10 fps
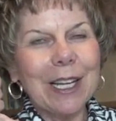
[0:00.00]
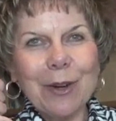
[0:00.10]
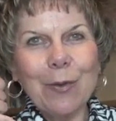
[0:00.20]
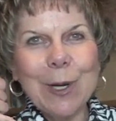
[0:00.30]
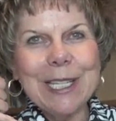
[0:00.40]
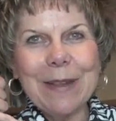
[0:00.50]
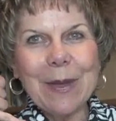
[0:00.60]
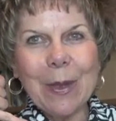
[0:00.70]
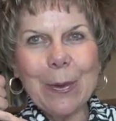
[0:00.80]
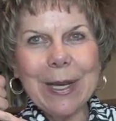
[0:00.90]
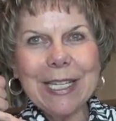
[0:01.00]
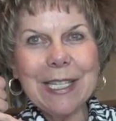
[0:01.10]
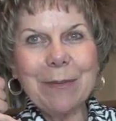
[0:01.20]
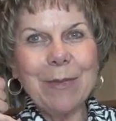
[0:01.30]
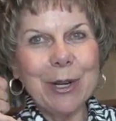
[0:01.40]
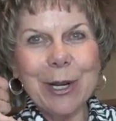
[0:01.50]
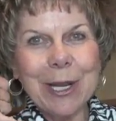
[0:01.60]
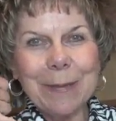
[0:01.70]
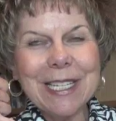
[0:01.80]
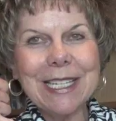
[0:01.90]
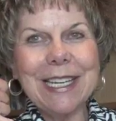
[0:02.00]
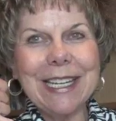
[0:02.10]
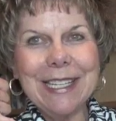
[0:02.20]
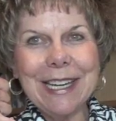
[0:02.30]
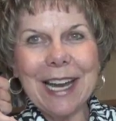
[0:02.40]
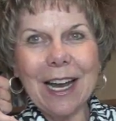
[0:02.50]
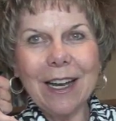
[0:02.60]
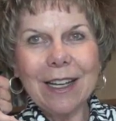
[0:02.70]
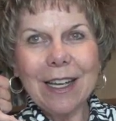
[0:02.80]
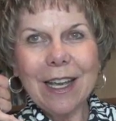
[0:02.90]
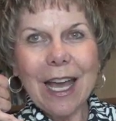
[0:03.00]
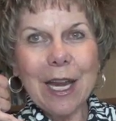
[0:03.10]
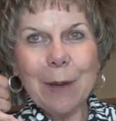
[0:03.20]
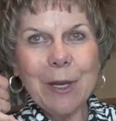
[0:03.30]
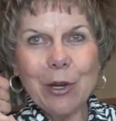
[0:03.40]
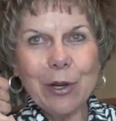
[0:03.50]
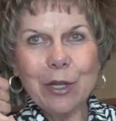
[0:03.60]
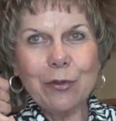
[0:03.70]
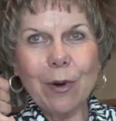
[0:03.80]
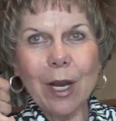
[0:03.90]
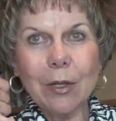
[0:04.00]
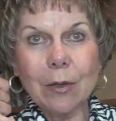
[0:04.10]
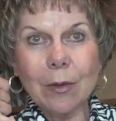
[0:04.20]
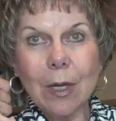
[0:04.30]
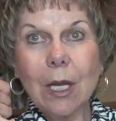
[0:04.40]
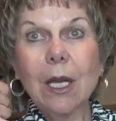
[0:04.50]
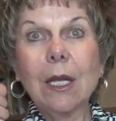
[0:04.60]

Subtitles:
a little voice at the other end said, Miriam, it's Lydia, and I'm here in Toronto.